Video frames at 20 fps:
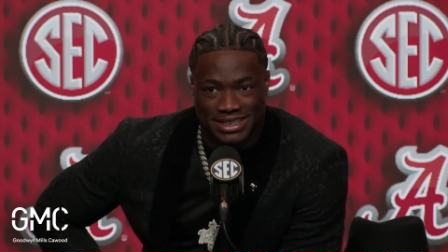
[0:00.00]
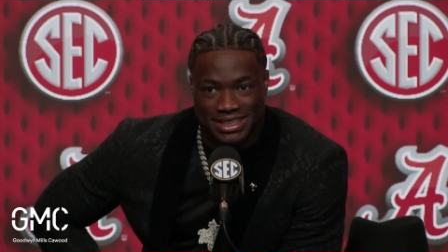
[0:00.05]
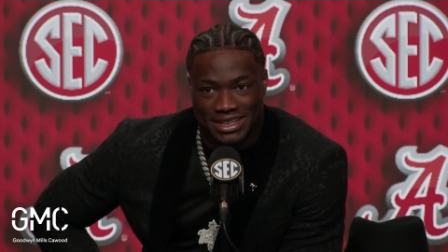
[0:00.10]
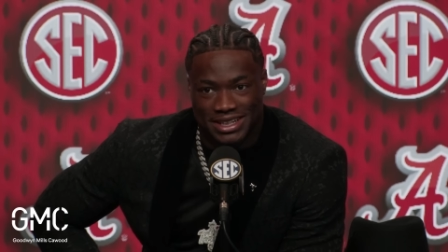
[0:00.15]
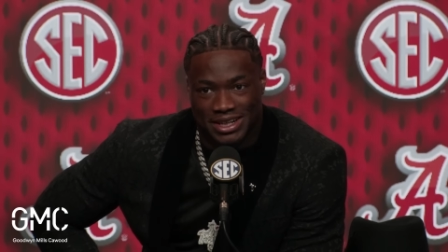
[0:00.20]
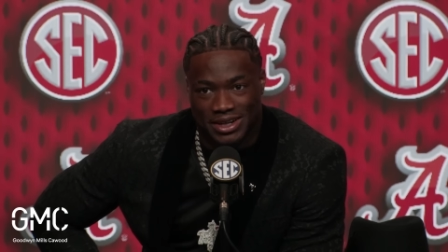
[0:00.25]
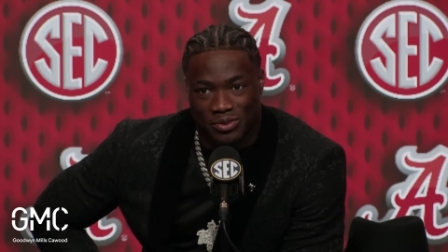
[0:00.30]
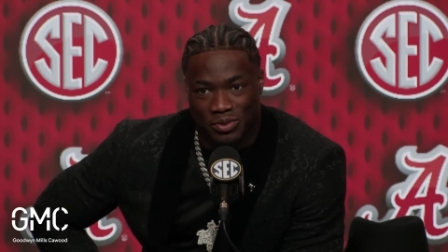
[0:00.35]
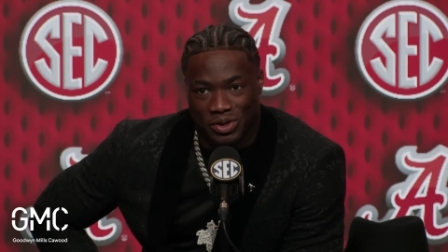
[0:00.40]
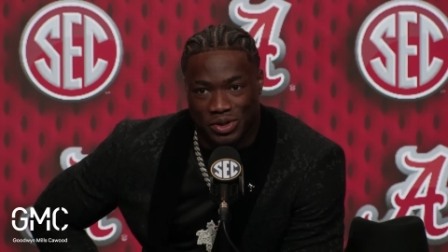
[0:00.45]

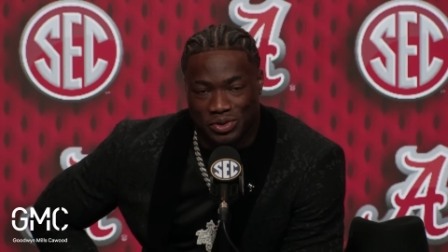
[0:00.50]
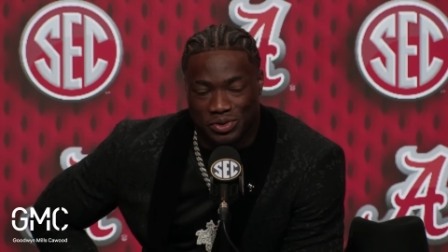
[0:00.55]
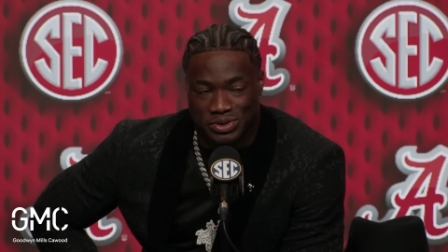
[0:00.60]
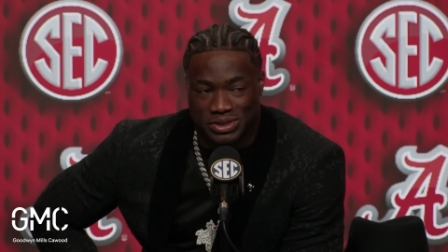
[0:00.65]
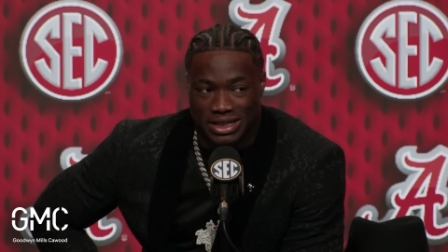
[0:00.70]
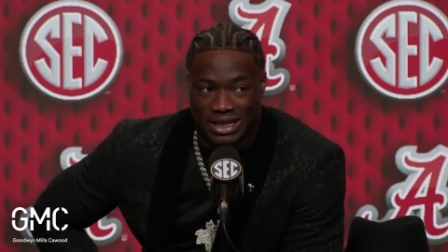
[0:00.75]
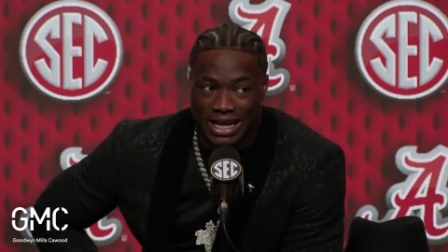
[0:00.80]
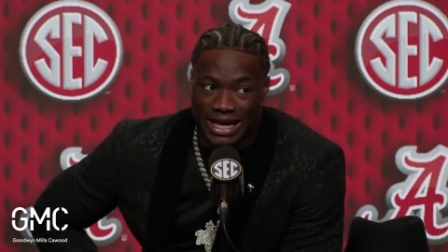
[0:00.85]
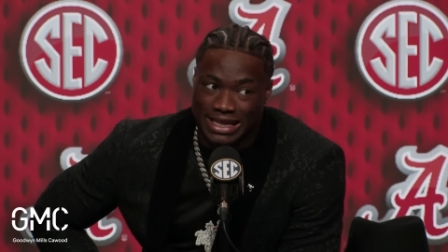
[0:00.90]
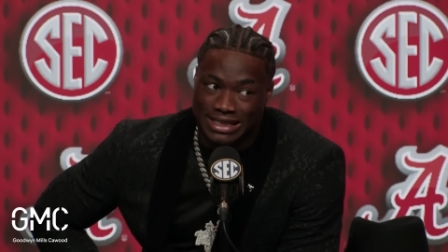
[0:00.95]
um, whether it
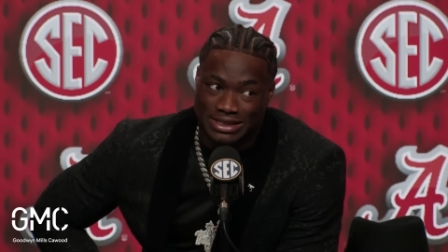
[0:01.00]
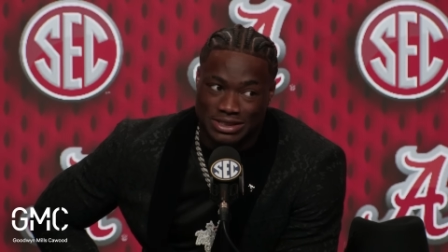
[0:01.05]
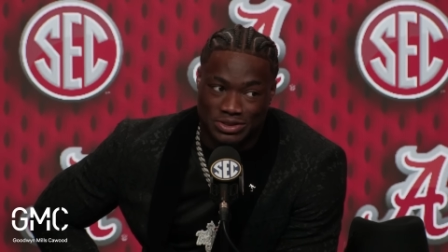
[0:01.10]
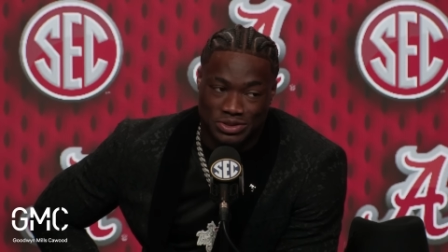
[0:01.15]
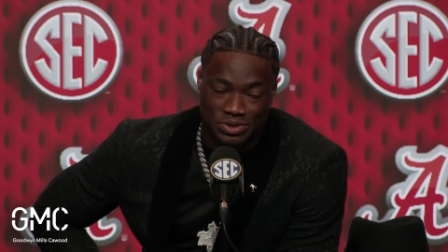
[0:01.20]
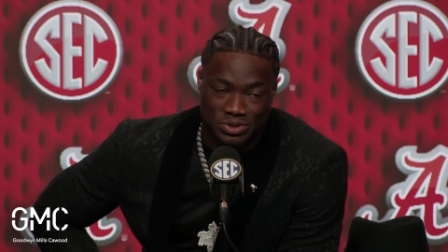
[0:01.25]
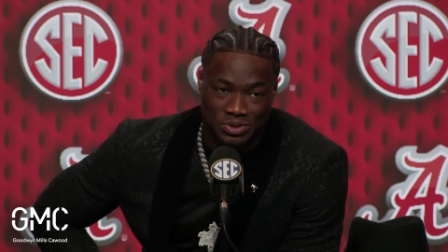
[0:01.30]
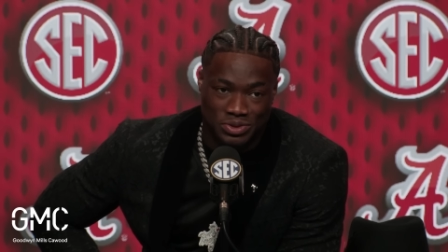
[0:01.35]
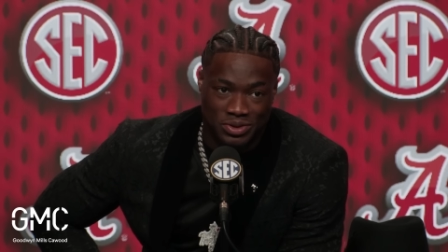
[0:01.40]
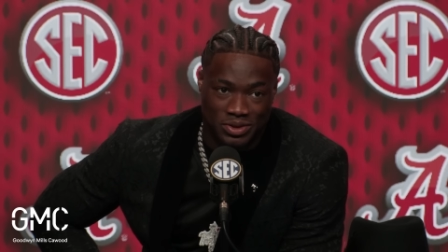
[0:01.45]
was a light
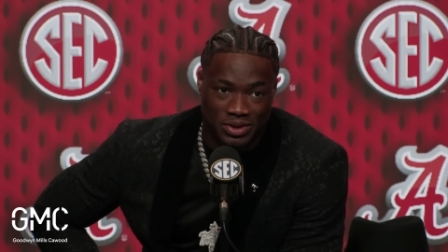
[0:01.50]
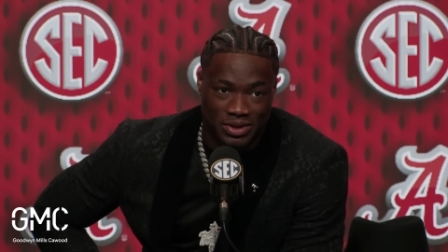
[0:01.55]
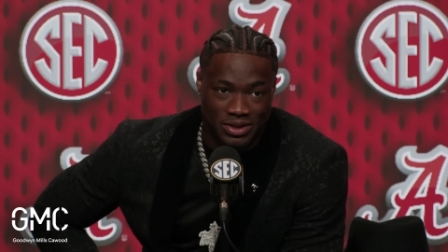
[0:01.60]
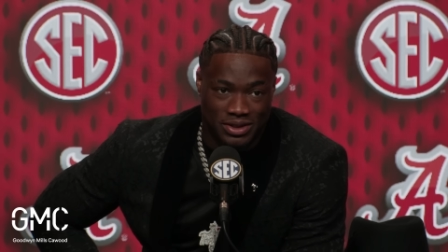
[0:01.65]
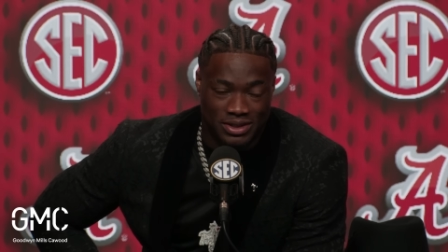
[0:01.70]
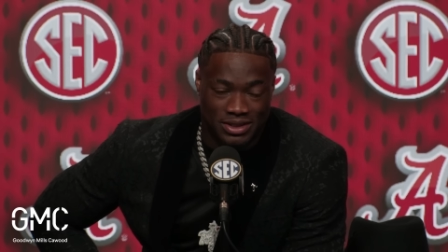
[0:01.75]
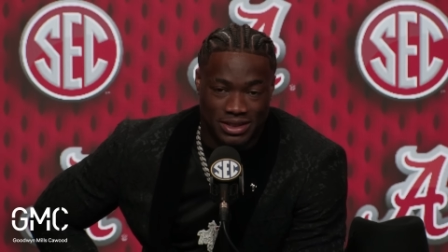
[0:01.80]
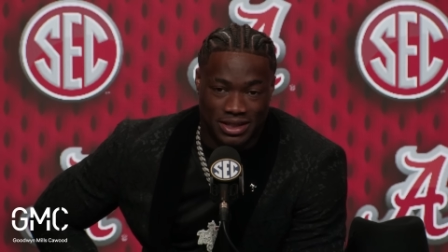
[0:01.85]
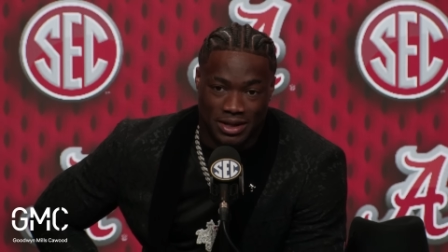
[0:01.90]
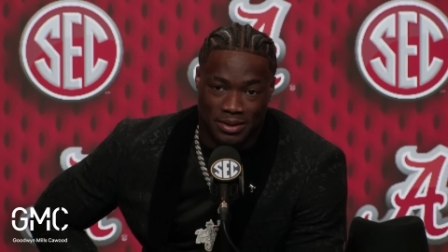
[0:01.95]
suit,
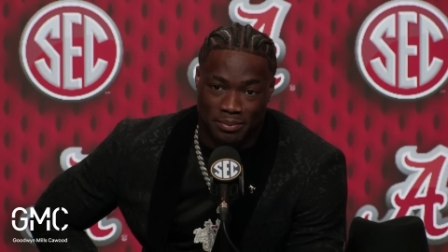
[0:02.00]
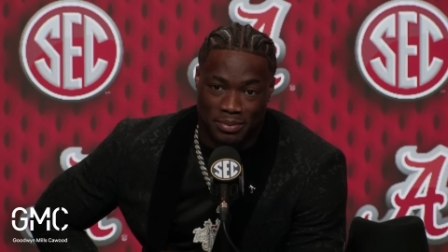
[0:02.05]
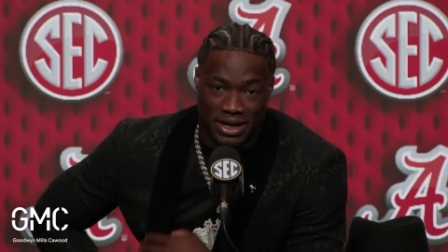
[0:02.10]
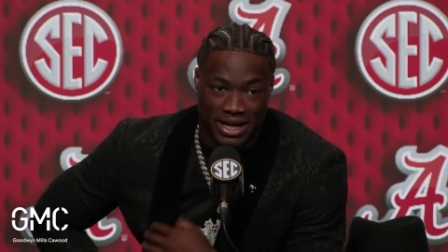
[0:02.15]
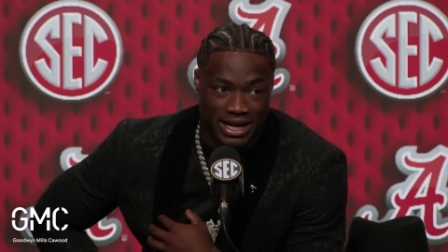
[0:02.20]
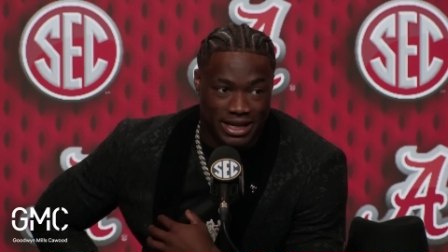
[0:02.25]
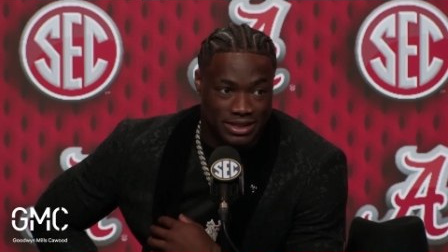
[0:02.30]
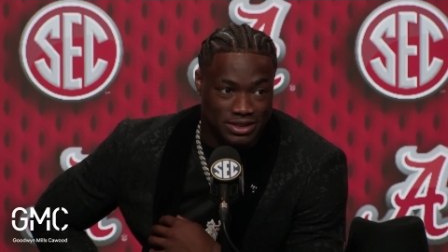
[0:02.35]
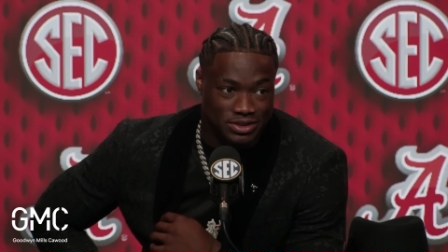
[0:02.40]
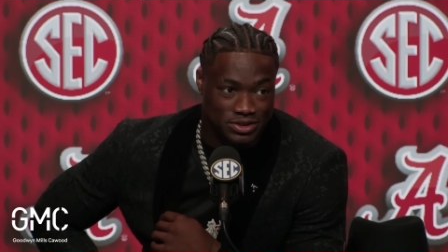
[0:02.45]
a
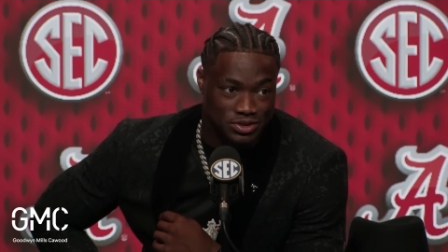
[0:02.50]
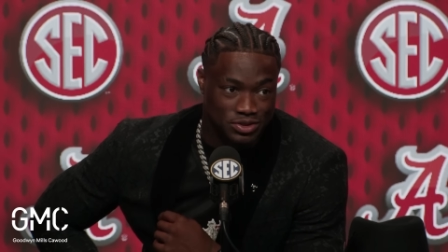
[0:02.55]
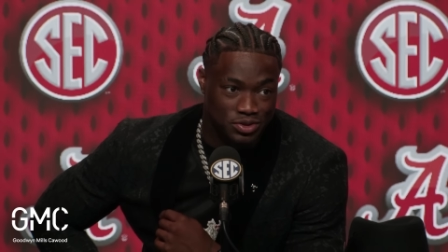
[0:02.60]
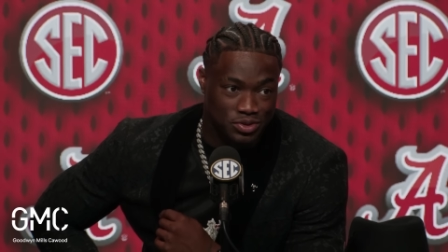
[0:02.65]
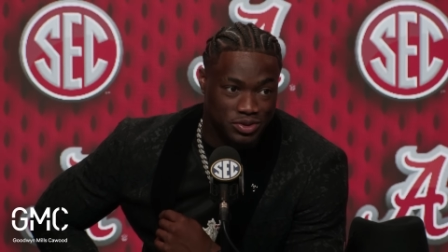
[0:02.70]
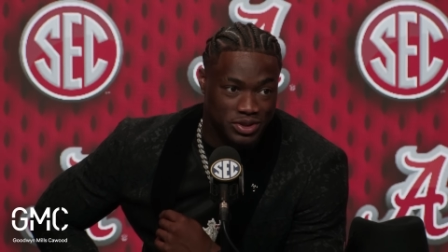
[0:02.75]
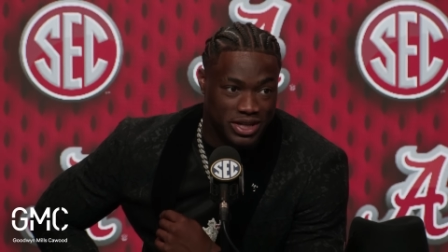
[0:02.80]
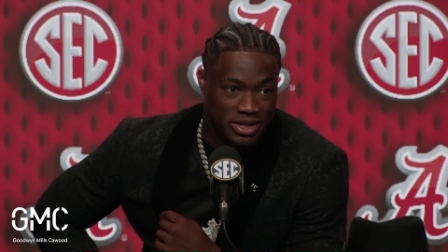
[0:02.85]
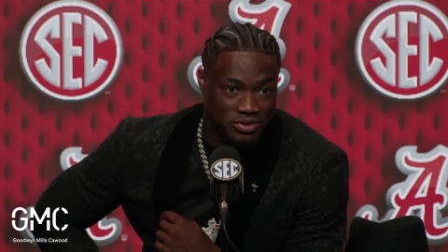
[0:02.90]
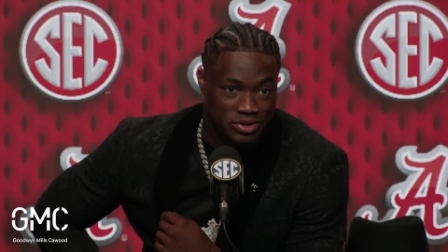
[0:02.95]
black
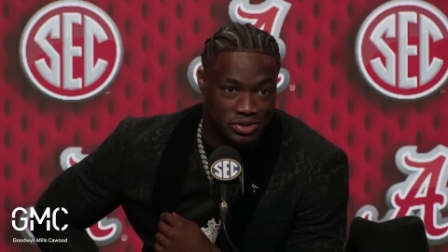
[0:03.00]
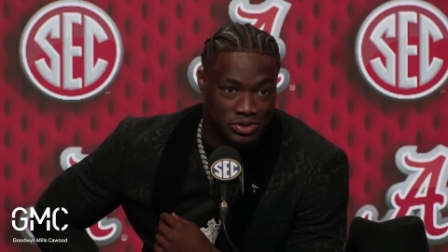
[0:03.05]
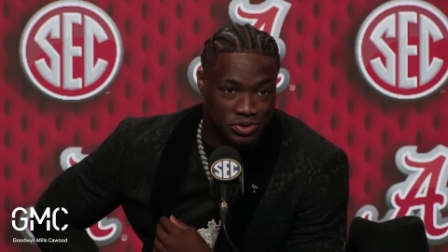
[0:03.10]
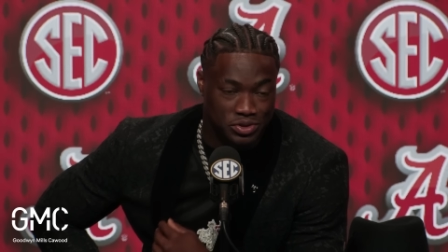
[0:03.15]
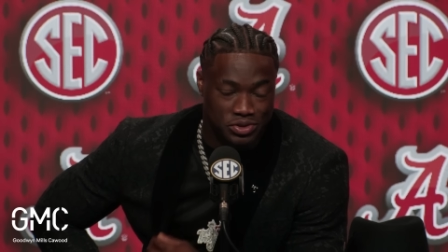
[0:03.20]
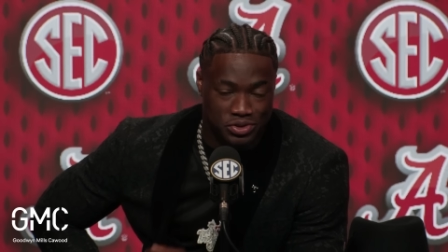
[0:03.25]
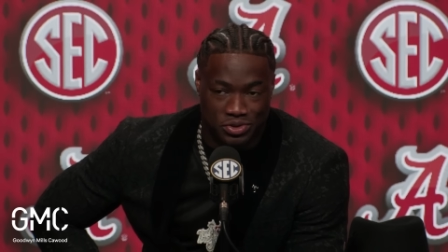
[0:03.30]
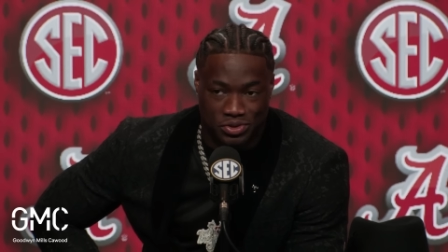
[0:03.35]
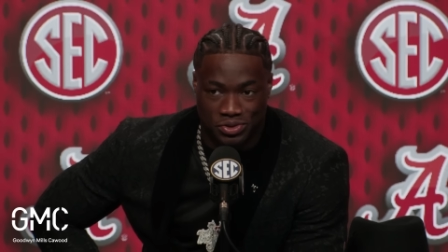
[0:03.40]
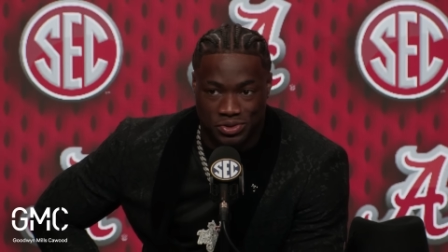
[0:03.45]
suit that was
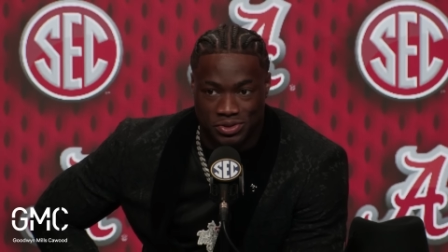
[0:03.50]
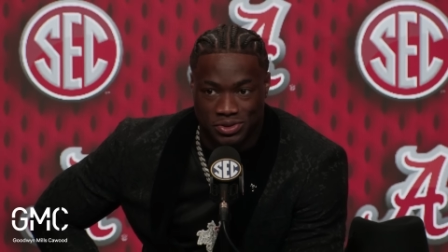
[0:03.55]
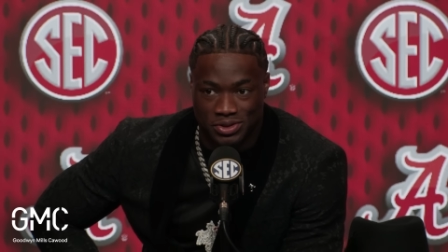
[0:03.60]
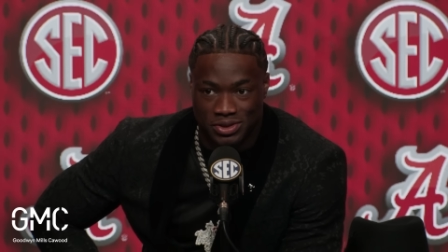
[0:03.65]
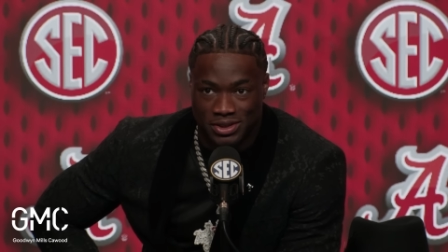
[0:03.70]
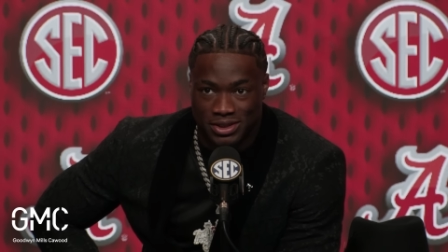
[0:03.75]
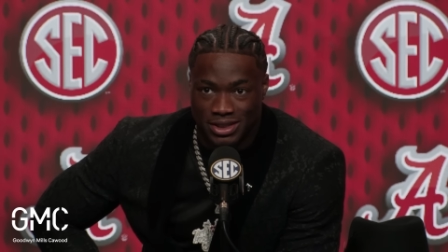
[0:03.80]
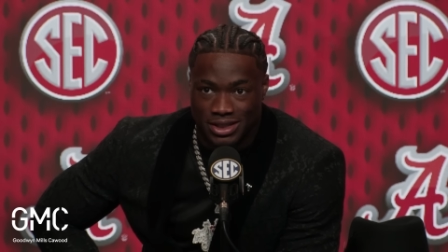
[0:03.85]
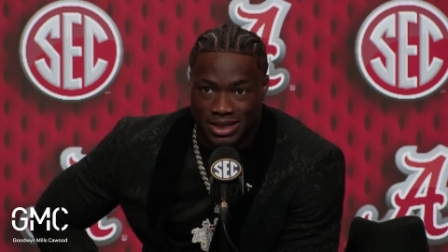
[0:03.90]
neutral,